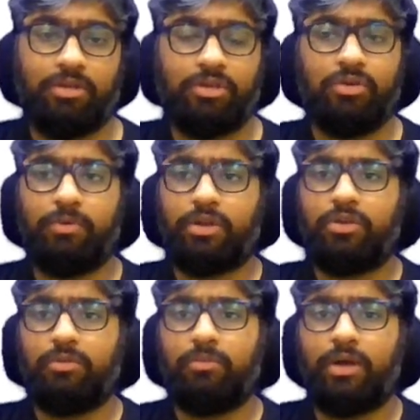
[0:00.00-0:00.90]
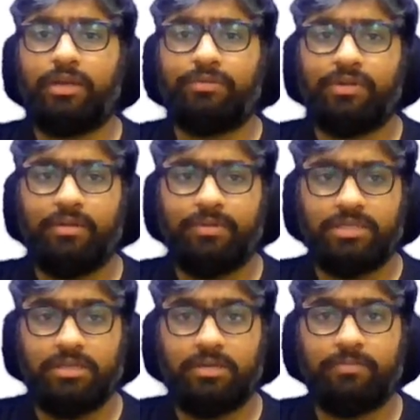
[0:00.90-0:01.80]
cube or cuboid,
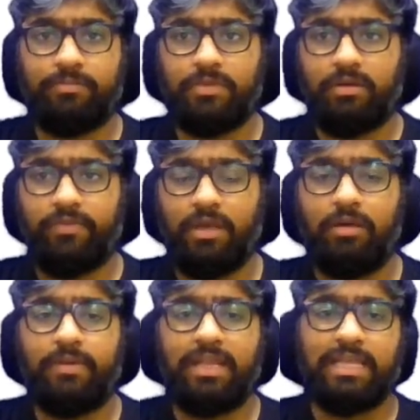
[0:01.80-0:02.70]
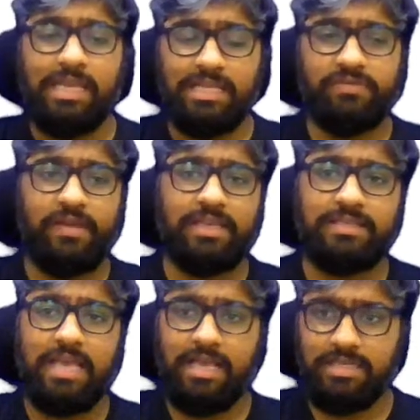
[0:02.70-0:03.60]
three-dimensional figure where each face
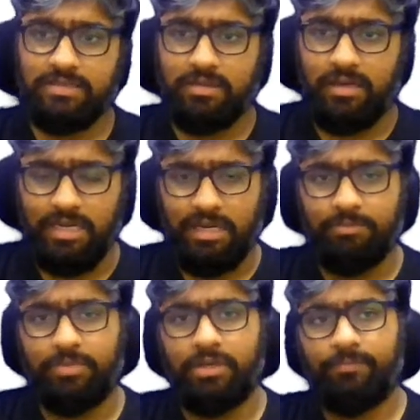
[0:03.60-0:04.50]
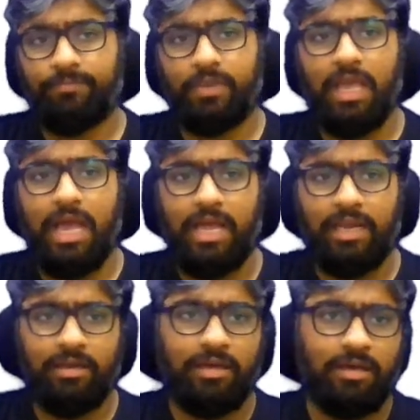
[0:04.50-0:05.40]
has a number
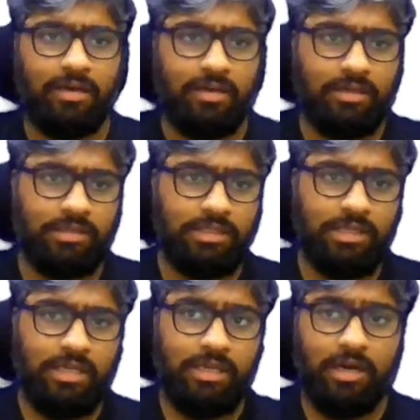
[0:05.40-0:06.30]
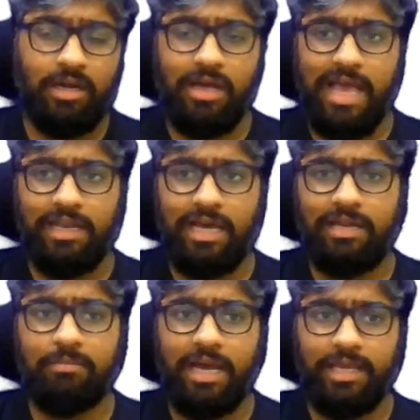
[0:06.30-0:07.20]
and an
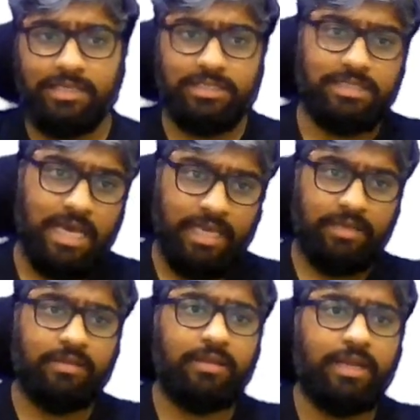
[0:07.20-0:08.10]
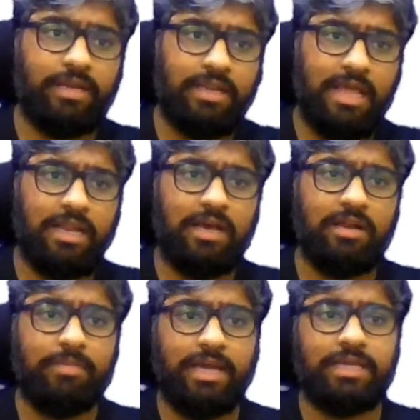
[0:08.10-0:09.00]
unbiased die, right? An
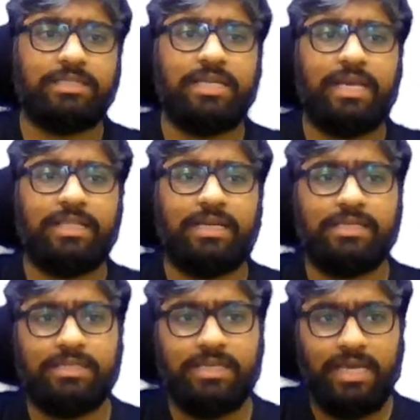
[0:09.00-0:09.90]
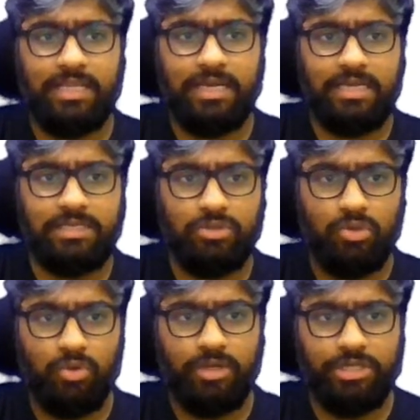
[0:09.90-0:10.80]
unbiased die, that is a die that has
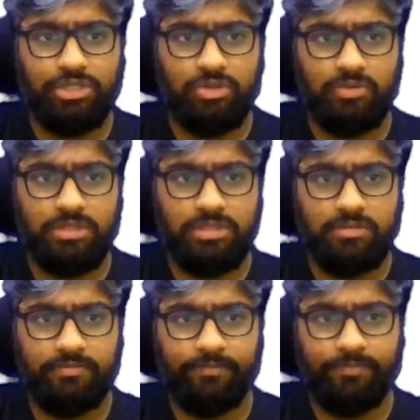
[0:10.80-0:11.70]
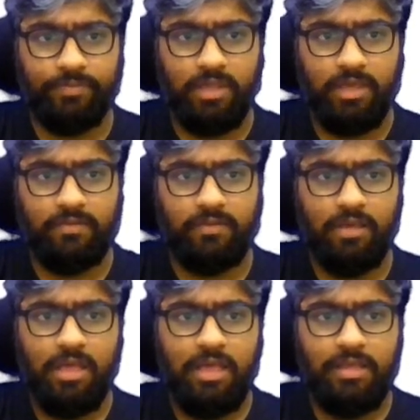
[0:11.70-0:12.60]
no issues. Yes,
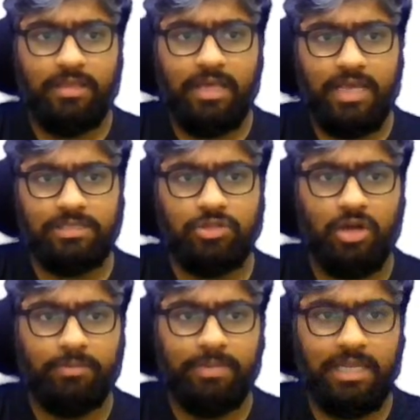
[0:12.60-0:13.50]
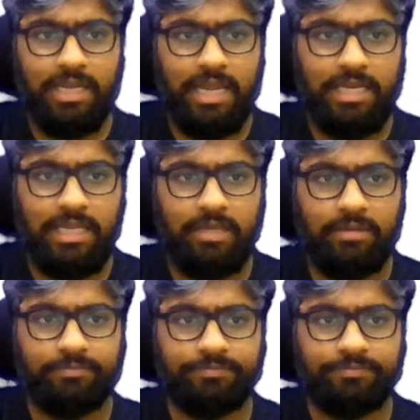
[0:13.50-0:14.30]
there has not been any